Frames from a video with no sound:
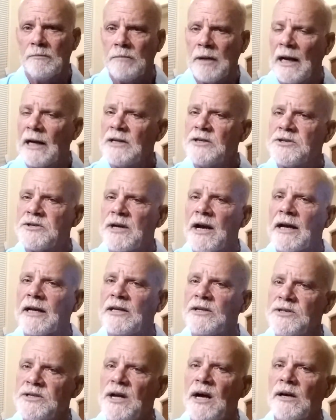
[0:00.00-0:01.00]

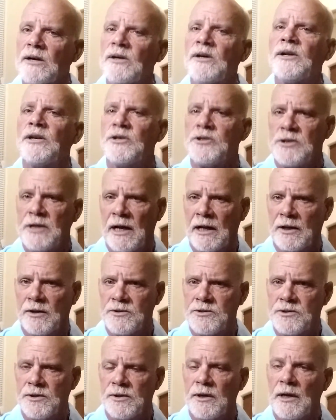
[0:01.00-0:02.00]
Blindstrike is not going to
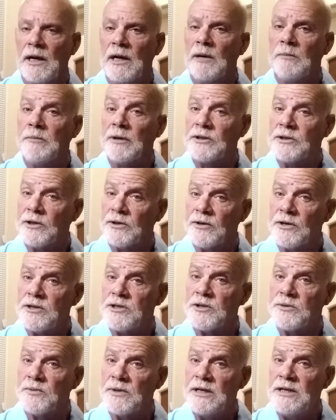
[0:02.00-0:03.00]
challenge you, but there
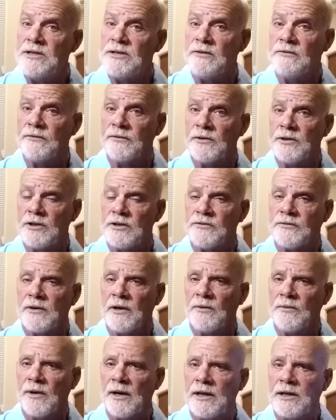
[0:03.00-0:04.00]
is a reason for this
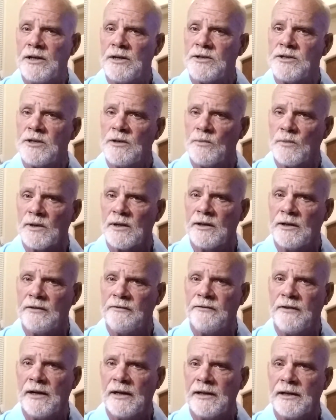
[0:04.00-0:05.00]
front radius, and we're going to
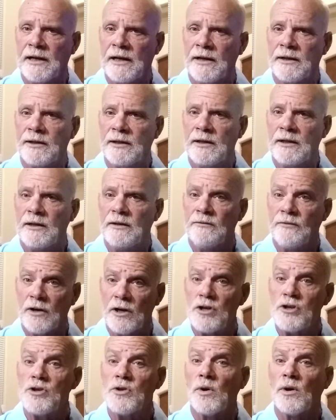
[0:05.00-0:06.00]
find out
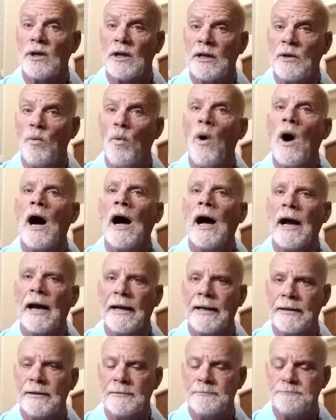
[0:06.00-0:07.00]
very shortly why.